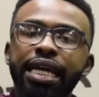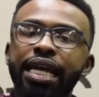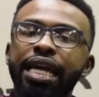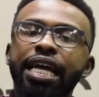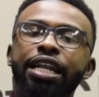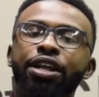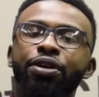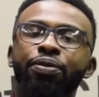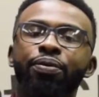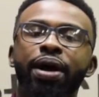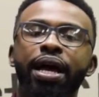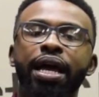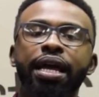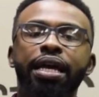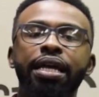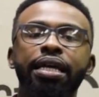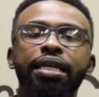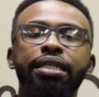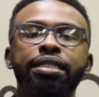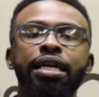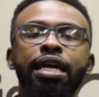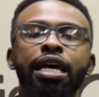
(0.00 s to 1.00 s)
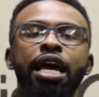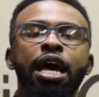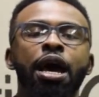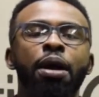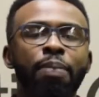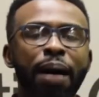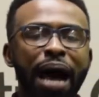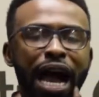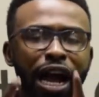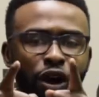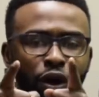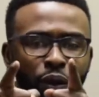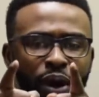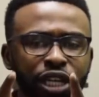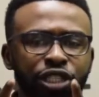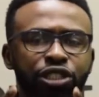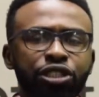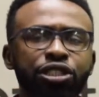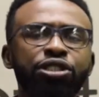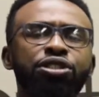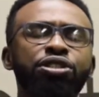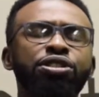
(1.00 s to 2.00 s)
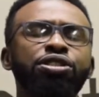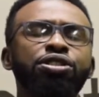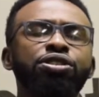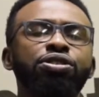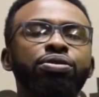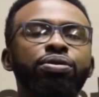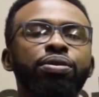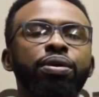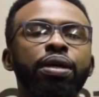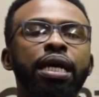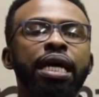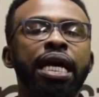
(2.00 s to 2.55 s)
anyways. My question to you